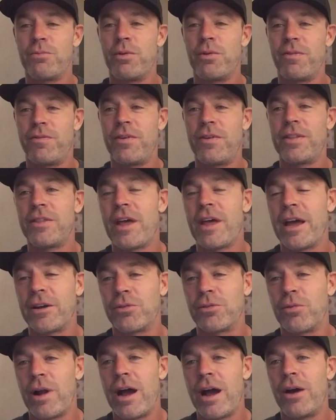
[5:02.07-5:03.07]
will fit
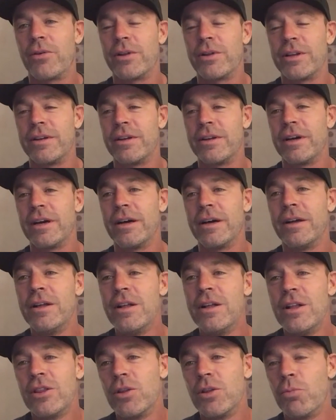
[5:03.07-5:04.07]
that crowd. And
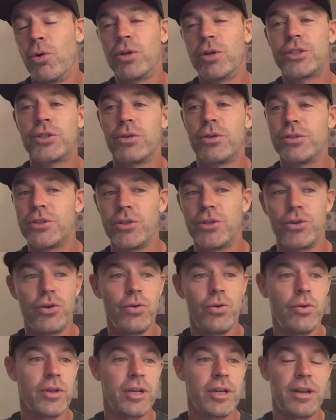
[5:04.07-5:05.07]
the more shows you
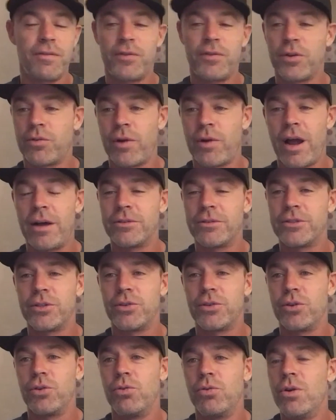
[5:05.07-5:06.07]
do and the different crowds
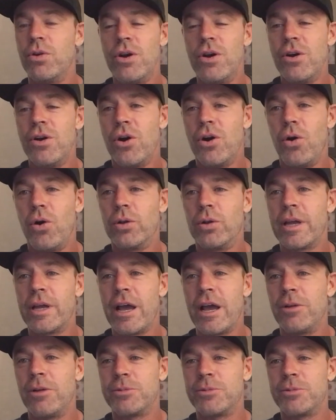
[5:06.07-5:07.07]
you do only
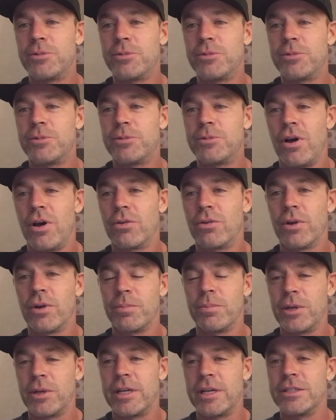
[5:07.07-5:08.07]
helps you out in the long
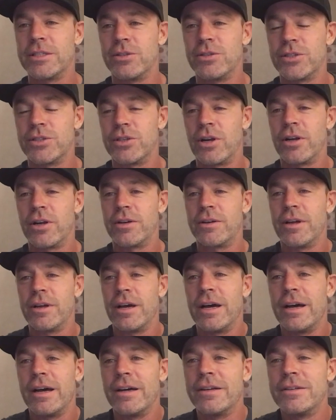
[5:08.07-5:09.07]
run, because you start
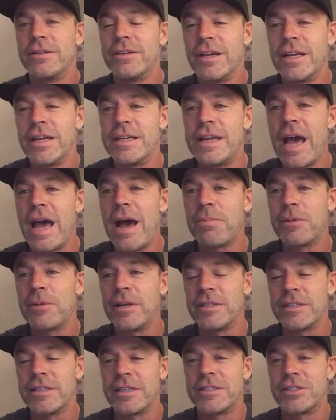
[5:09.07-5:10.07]

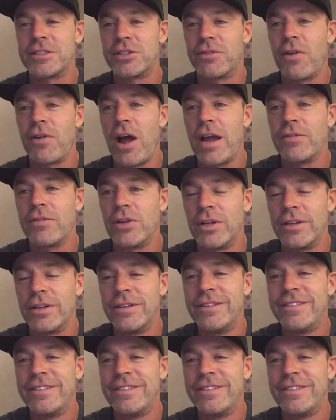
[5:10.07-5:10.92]
adapting. It's like survival.